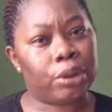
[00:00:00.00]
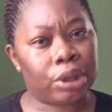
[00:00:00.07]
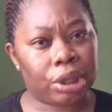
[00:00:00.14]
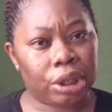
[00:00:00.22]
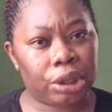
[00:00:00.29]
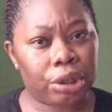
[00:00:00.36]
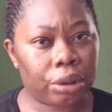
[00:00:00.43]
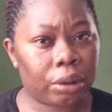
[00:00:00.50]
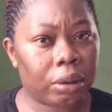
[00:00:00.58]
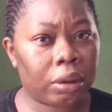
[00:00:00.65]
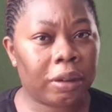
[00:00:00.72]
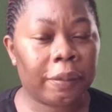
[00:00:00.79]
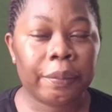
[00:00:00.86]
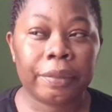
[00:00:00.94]

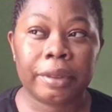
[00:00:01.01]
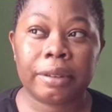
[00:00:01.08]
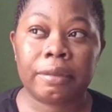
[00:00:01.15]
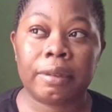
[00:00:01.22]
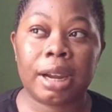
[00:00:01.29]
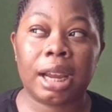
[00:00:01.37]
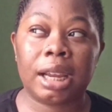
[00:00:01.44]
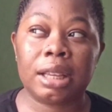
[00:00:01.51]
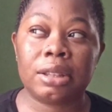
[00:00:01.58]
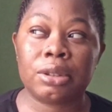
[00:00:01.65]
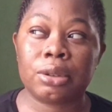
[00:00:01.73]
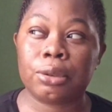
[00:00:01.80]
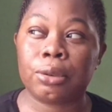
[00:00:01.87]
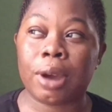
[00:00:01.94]
procedure, right?
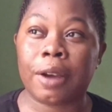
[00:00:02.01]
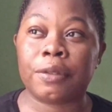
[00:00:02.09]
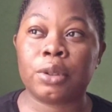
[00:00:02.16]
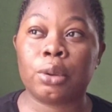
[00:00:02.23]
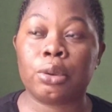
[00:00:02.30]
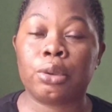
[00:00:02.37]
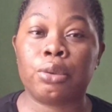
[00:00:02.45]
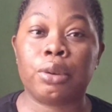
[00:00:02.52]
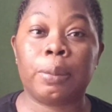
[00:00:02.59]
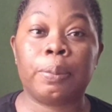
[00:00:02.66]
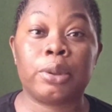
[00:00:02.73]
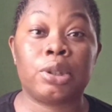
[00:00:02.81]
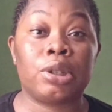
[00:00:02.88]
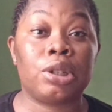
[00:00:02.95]
So you have to go through a
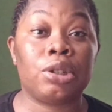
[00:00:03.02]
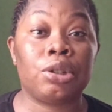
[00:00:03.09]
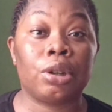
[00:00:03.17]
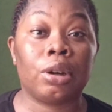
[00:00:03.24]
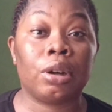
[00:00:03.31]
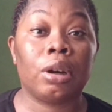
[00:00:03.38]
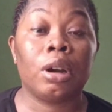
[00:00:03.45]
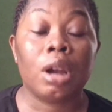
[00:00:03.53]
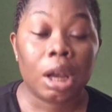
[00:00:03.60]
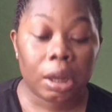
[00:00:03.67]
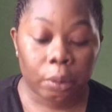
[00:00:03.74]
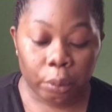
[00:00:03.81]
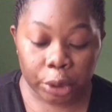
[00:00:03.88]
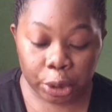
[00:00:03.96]
procedure
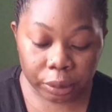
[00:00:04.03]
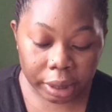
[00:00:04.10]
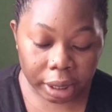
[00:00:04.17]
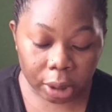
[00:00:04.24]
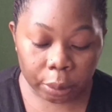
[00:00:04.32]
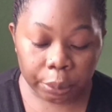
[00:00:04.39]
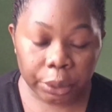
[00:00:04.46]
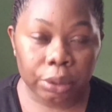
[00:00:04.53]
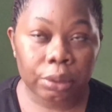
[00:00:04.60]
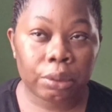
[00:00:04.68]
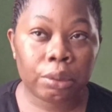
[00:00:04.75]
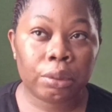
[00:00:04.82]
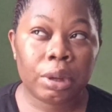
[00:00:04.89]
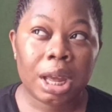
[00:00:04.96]
which will help
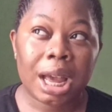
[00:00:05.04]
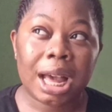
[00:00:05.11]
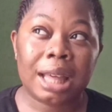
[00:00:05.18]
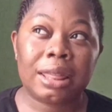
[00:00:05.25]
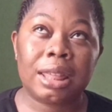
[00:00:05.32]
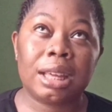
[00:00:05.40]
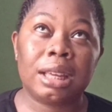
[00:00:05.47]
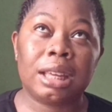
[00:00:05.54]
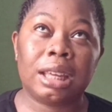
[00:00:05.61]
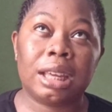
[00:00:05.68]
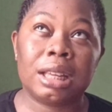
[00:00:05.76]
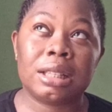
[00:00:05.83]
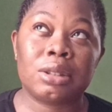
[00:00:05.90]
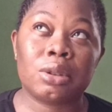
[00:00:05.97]
you. I
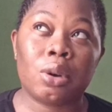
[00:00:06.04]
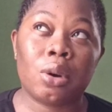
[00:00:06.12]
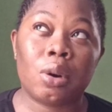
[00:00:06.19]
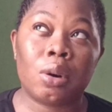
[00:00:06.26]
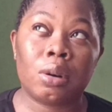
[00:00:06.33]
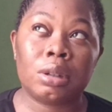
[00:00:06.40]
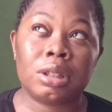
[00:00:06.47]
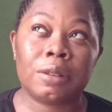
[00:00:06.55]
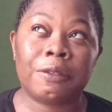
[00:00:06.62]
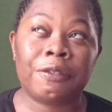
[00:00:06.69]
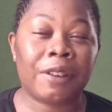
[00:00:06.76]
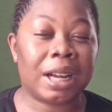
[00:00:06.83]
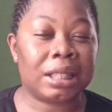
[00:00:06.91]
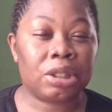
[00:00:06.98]
think it's called
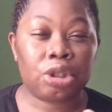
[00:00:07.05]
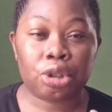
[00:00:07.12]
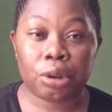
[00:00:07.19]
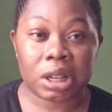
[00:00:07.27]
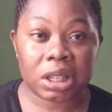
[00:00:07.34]
fat